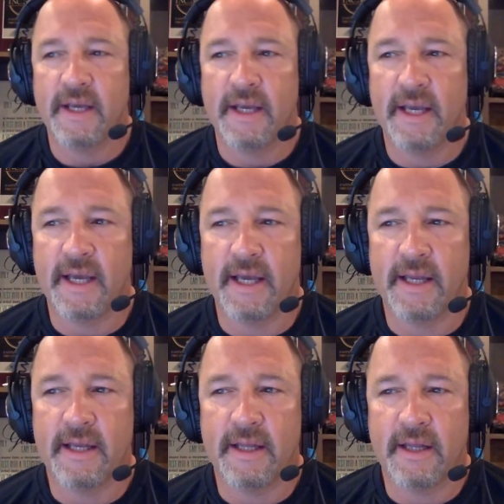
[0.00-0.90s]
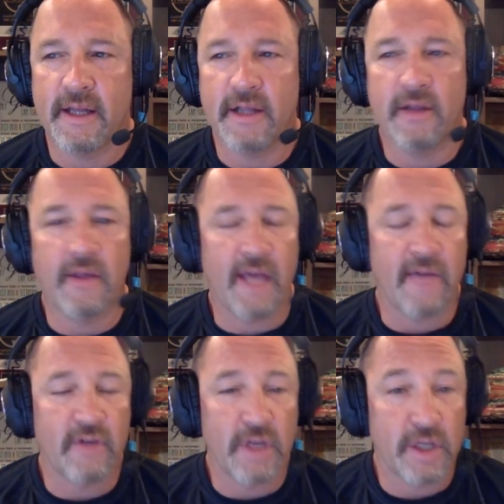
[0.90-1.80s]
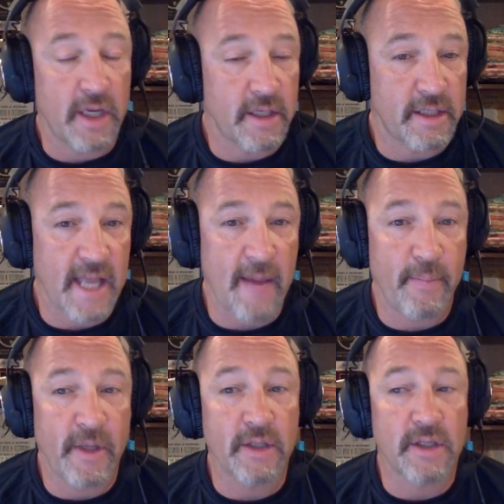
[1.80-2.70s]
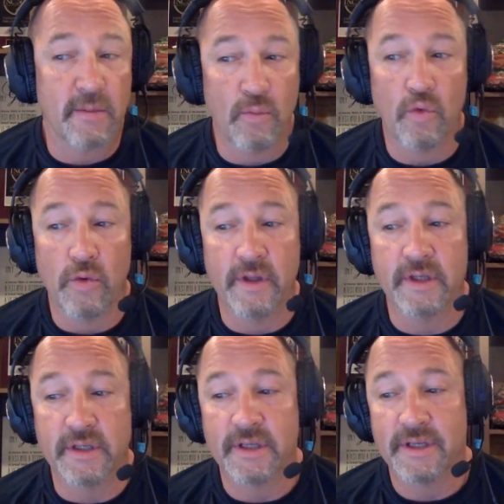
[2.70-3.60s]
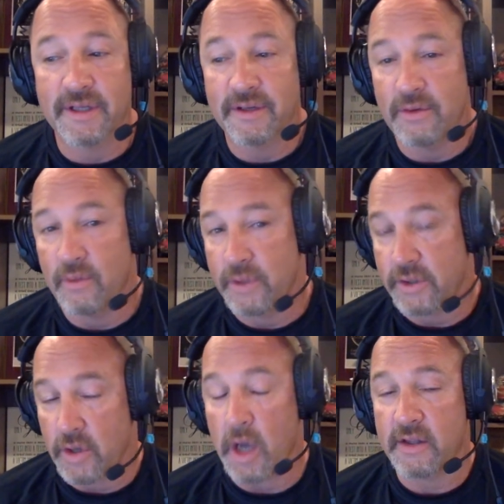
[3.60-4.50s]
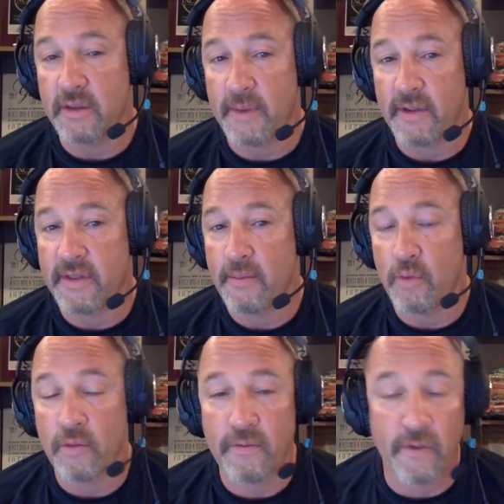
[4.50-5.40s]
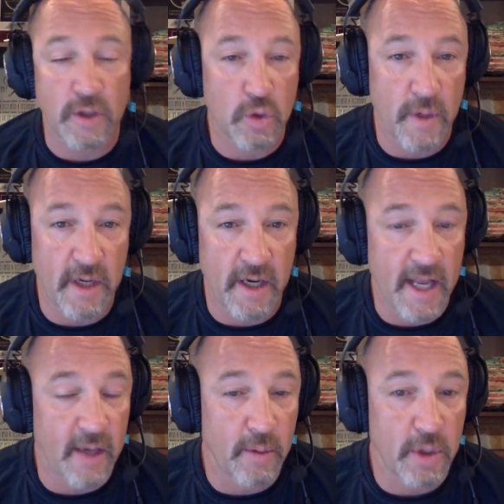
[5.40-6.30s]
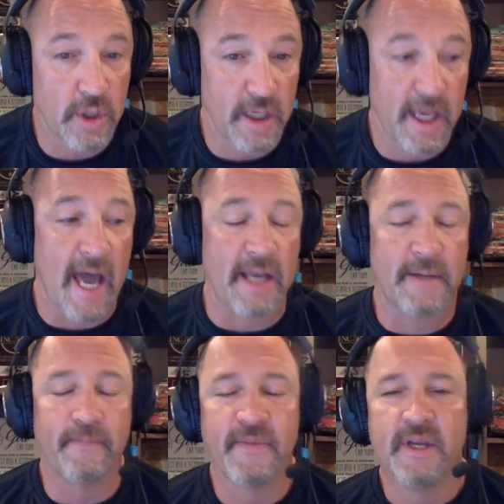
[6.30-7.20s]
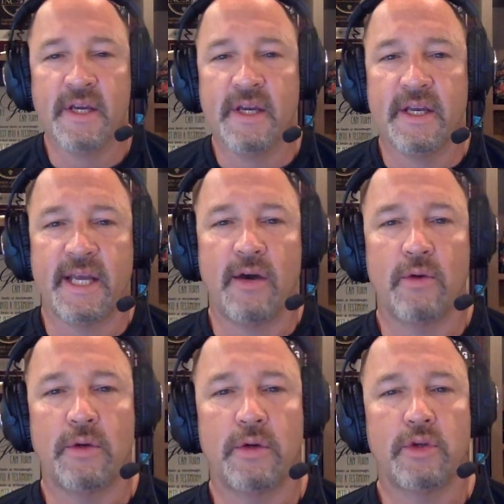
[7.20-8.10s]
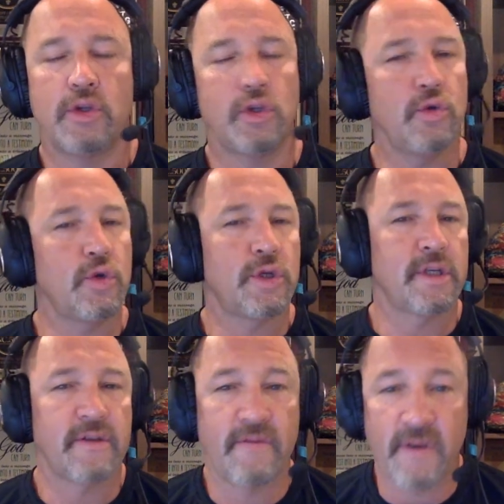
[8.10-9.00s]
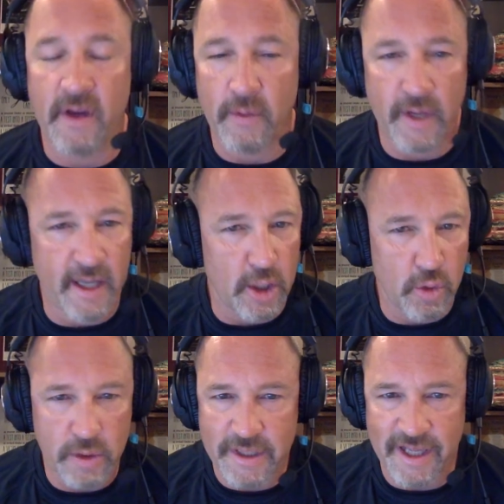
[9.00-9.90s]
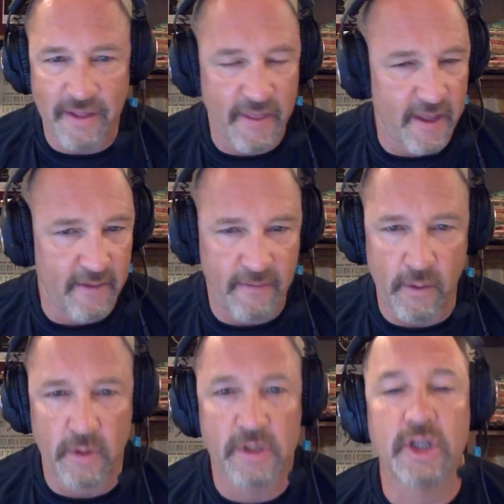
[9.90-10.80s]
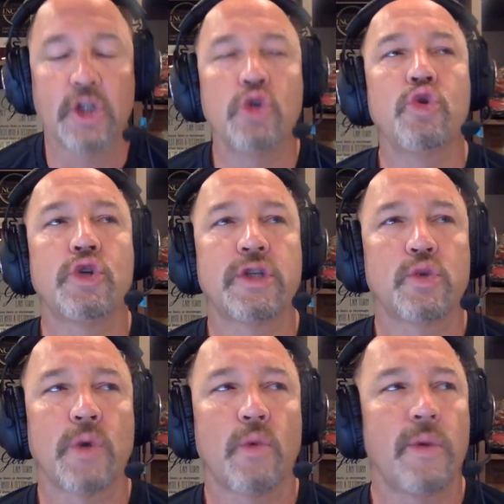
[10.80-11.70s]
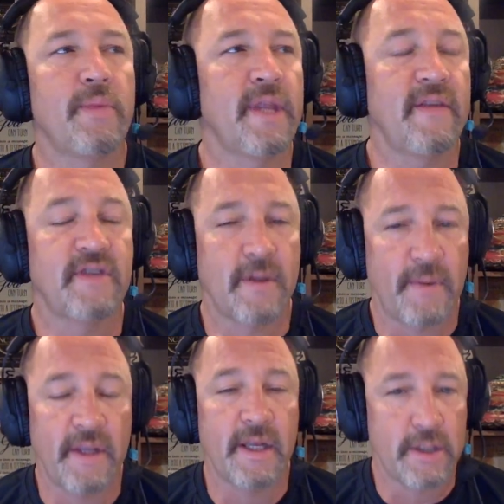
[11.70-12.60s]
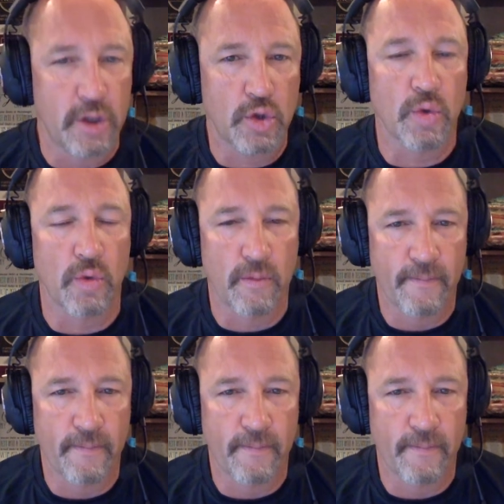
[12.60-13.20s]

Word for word: And clearly the conversation had to stop because the more this was talked about, the more frustrated and angry she got. Now, delusion is a very interesting thing, folks. Delusion is where we believe something that isn't true,